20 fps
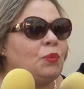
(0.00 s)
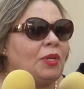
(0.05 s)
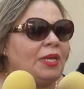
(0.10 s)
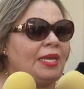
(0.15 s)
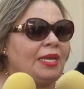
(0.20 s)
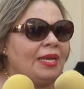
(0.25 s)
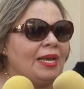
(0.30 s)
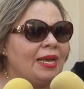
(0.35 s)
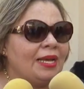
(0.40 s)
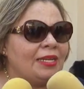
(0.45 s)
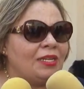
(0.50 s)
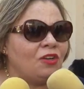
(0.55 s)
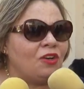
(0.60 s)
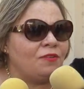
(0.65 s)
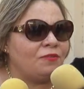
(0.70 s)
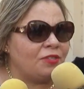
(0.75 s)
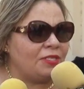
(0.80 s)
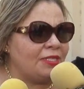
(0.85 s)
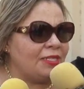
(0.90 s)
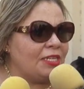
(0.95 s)
We had a
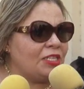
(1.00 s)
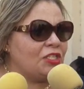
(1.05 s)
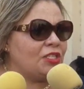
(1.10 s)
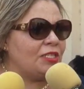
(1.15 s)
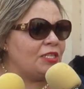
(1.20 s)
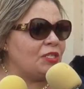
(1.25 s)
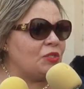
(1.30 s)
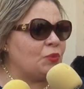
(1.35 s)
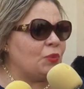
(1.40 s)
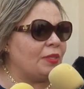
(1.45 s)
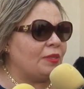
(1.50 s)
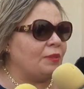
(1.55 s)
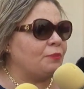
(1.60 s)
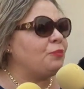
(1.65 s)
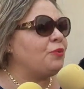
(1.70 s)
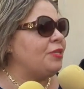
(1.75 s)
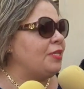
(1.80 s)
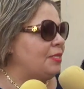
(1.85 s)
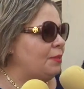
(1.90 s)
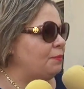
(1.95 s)
conversation with the
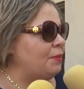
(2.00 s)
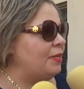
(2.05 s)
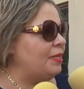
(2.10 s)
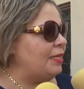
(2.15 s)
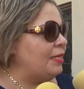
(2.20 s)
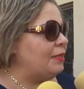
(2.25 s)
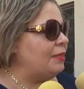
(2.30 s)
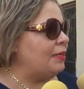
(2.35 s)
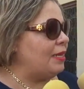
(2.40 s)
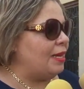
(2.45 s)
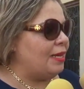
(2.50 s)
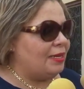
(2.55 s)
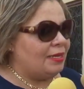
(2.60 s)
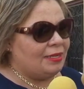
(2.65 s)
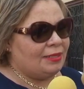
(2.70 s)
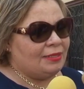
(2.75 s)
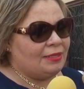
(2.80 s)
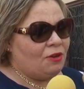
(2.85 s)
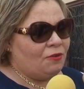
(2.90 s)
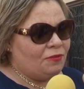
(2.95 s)
principal and,
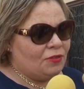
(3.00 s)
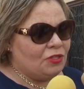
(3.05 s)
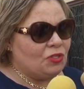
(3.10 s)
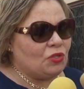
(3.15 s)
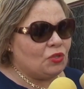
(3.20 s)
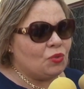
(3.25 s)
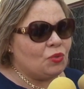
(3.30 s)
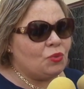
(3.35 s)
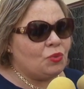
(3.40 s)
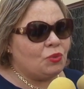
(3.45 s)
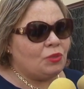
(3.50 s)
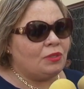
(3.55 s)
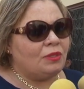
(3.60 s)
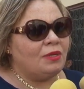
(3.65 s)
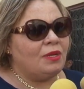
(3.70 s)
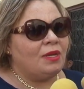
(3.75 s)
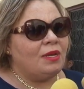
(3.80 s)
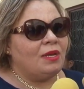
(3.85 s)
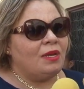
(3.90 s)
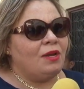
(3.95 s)
uh, of the school
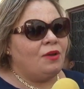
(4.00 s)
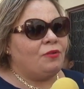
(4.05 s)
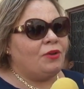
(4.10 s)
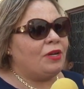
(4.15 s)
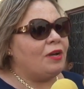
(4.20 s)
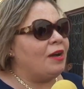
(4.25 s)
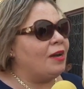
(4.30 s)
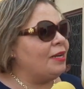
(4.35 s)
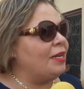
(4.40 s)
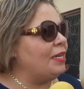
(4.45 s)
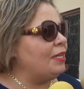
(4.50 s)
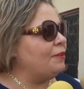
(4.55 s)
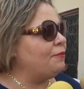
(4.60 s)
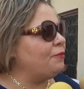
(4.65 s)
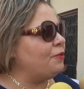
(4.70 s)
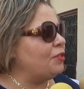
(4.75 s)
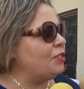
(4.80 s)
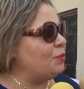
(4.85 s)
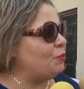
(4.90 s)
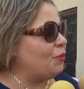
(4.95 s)
regarding the
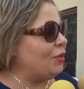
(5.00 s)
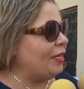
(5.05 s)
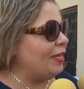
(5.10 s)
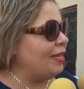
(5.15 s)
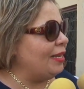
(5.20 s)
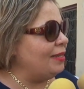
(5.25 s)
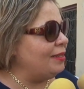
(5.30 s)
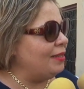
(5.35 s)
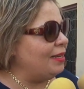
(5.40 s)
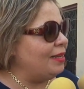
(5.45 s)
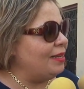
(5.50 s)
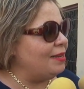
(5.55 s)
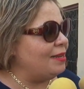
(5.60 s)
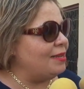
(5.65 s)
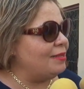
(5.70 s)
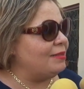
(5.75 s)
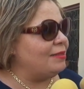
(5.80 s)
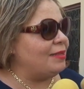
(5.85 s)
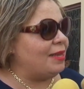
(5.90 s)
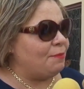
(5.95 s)
first break-in in
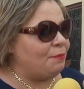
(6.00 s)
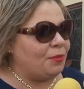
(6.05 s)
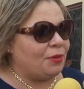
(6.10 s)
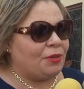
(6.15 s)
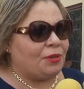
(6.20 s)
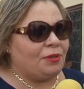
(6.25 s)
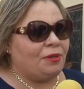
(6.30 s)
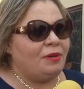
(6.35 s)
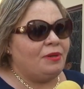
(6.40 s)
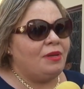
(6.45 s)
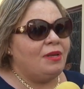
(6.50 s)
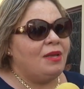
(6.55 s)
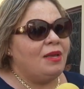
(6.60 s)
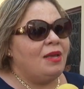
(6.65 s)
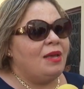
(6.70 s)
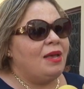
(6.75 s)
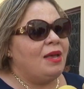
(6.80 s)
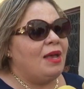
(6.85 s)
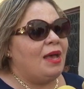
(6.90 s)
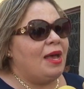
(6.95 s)
December
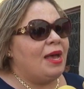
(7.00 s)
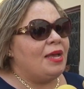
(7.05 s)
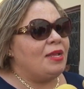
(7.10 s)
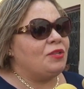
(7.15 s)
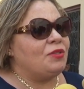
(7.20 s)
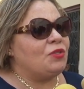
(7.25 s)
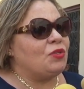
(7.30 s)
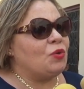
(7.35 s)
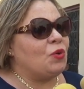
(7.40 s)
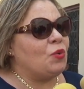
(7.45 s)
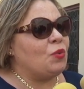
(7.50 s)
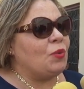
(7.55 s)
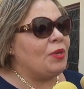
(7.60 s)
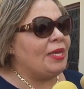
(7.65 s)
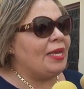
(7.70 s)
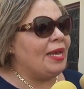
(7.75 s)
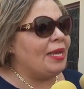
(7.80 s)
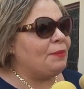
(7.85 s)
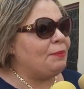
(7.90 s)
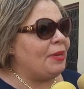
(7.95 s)
and so
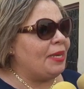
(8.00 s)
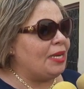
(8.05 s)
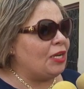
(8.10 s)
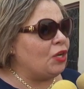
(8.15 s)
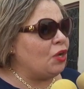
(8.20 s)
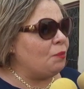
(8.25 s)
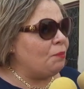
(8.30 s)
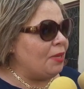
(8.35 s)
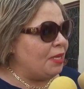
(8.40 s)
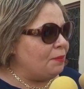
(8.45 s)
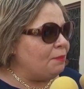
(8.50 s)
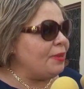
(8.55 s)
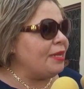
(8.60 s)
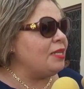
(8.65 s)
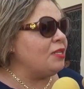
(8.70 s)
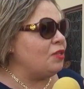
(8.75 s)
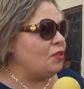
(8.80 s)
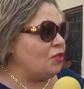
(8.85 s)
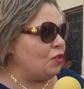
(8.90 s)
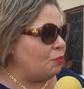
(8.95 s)
we had made a
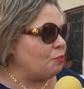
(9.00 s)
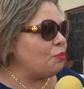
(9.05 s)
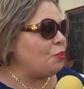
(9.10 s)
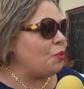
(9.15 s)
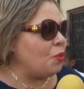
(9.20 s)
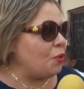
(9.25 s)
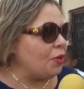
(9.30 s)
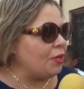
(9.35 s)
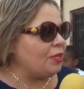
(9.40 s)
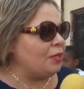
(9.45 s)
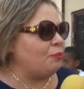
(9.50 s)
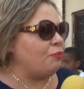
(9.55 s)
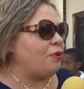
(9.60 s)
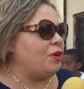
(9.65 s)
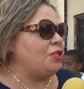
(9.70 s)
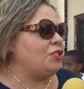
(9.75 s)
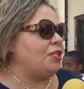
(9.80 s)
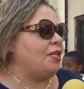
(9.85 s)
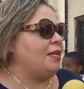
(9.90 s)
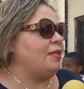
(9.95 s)
commitment to support the
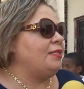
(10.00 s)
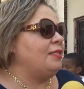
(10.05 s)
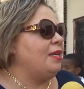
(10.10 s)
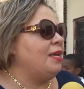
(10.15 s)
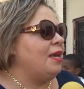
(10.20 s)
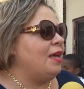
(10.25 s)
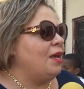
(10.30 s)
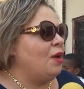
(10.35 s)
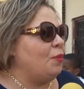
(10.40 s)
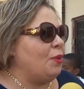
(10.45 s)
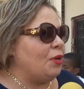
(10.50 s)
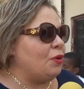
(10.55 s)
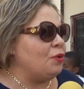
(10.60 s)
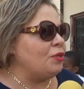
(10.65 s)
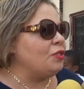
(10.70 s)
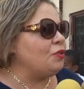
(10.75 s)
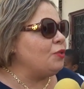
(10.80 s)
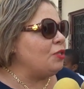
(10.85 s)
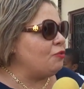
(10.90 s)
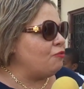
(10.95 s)
project. We
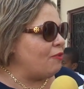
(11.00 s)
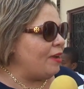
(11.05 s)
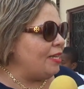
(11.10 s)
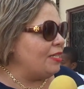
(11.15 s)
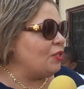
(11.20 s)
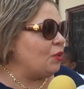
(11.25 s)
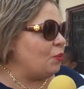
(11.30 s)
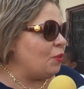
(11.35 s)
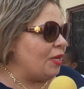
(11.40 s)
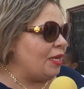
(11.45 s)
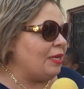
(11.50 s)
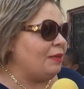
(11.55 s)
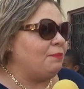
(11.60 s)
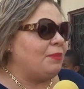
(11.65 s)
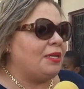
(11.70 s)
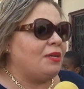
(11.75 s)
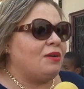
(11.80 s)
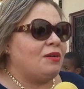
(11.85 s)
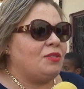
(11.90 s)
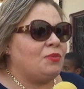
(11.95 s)
couldn't do it right away
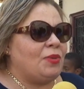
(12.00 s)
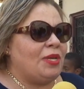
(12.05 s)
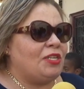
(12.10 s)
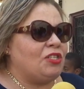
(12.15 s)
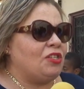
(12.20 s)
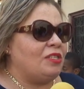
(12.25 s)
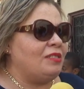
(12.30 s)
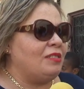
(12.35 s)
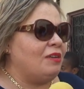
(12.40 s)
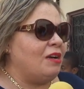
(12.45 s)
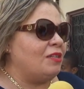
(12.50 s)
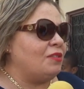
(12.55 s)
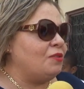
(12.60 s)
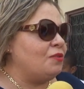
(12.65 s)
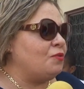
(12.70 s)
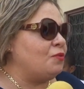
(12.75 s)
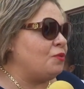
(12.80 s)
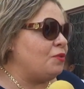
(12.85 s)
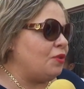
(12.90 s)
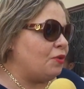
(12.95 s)
because we had just gotten
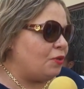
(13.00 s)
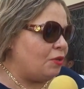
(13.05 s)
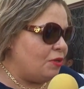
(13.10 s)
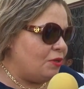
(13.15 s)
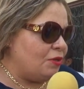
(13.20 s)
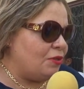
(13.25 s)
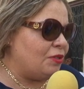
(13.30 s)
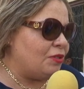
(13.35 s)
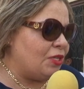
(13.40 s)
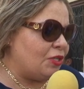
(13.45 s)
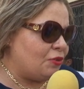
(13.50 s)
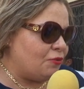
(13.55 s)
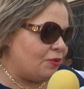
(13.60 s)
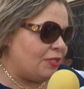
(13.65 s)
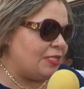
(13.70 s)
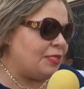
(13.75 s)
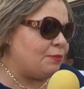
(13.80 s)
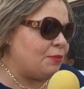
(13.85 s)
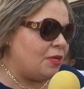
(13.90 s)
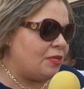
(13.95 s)
through the, the
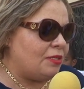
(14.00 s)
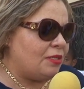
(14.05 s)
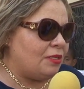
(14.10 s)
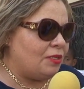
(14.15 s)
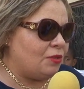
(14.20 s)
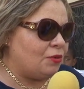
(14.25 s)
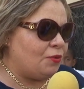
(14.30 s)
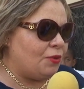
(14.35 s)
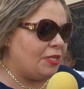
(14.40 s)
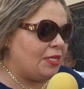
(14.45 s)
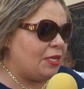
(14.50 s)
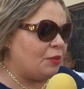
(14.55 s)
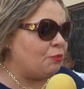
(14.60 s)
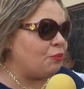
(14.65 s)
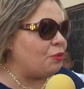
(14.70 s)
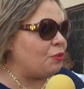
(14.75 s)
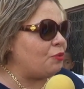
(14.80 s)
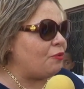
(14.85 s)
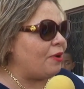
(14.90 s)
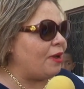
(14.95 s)
Christmas greeting
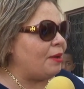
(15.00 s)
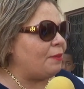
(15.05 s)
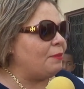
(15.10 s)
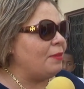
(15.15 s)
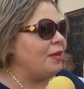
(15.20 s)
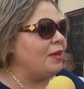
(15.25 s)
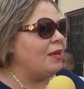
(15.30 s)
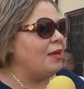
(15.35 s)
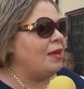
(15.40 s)
program.